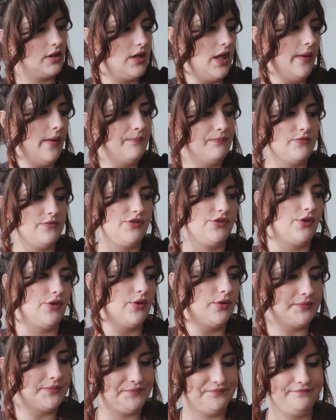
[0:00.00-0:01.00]
Yeah,
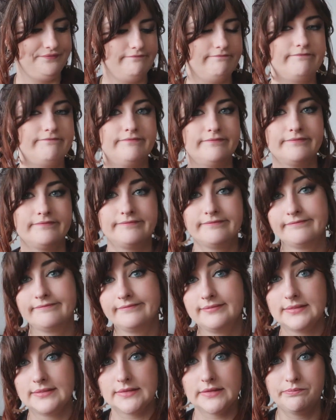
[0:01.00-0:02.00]
so
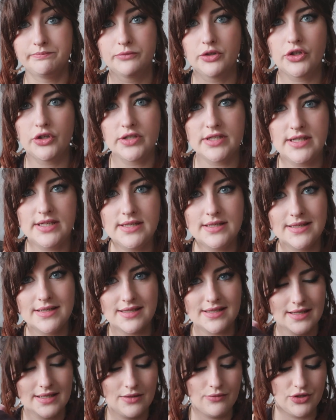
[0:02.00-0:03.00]

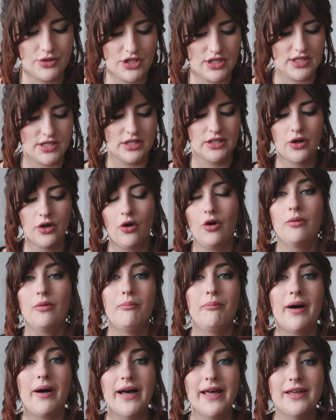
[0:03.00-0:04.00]
consistency, which is not
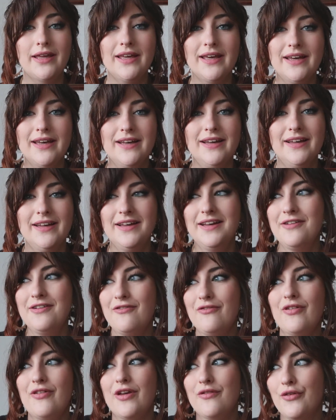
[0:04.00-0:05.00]
my
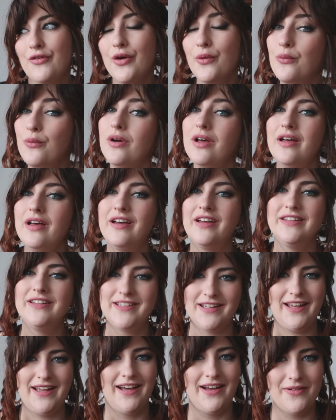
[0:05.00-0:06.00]
favorite
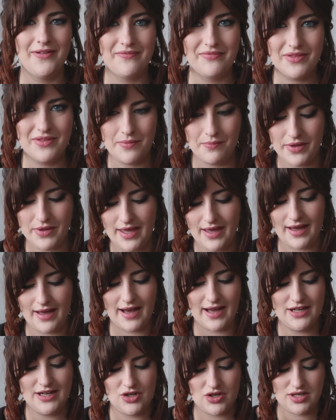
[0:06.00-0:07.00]
word. But yeah,
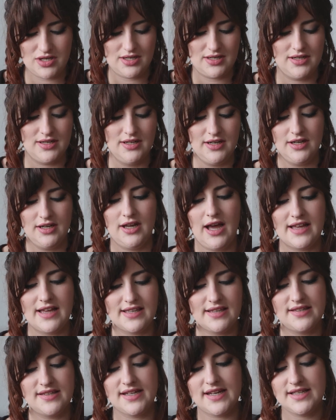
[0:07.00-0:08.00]
I just,
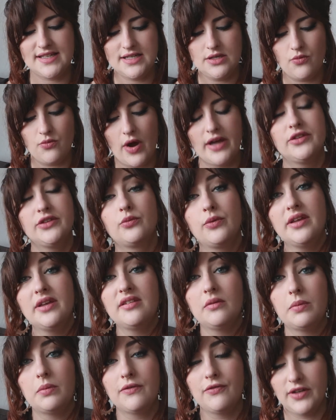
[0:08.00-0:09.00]
as I said, I didn't write the
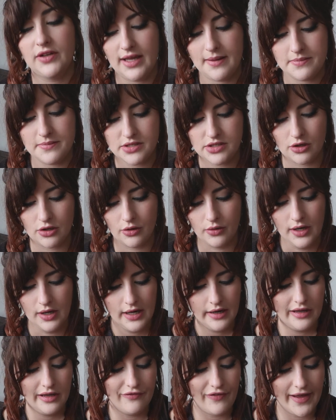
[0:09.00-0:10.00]
recipe for them, so
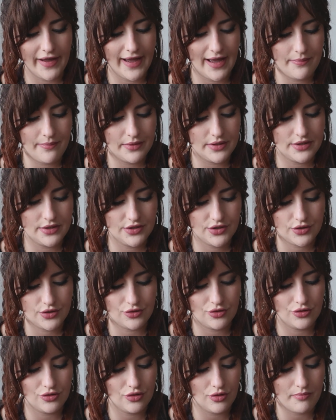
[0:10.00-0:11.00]
if I happen
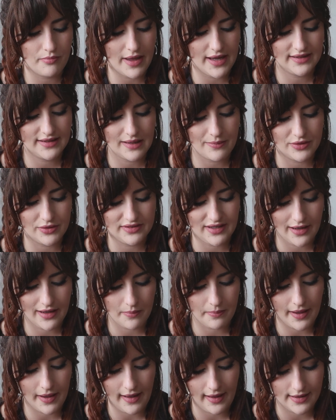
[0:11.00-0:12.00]
to make them a day
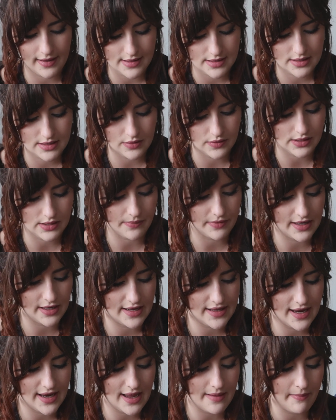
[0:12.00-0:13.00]
apart or something
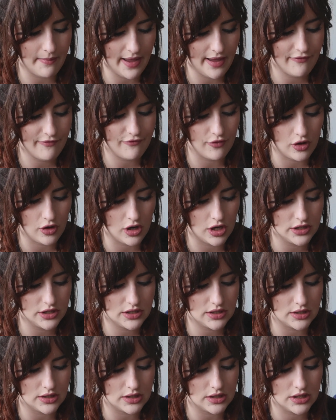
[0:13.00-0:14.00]
like that, I might have
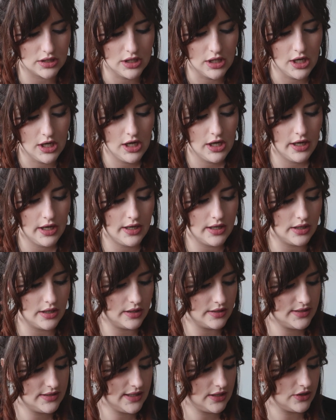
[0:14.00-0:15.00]
forgotten
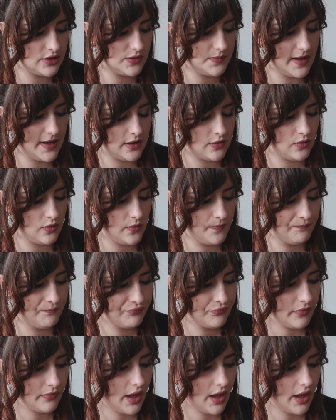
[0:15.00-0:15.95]
cell speckle.